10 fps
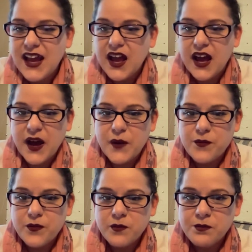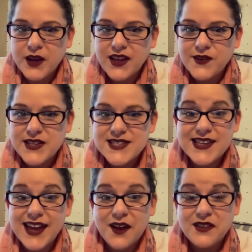But you can see
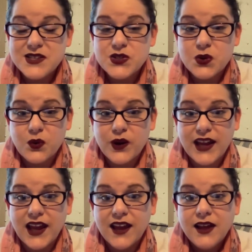how this story,